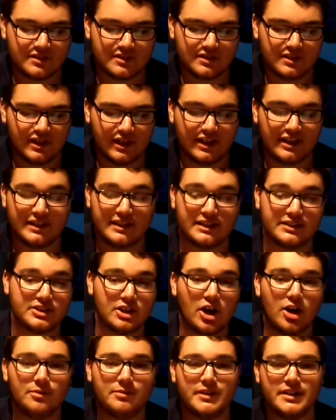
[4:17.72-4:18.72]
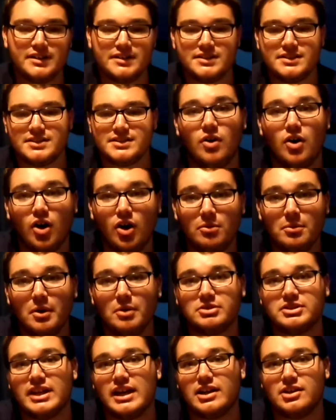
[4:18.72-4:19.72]
and the Dolphins
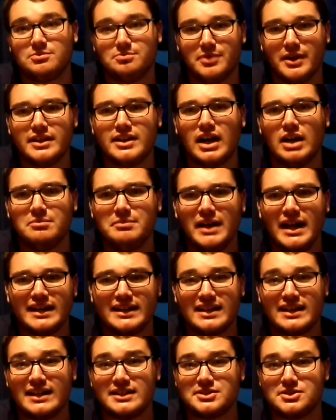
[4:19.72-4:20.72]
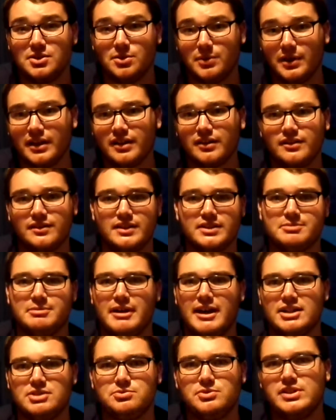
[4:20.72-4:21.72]
almost had a big comeback against New England this
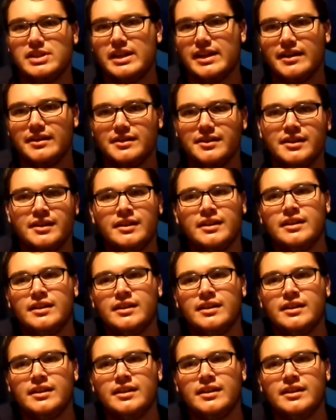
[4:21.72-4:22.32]
past weekend.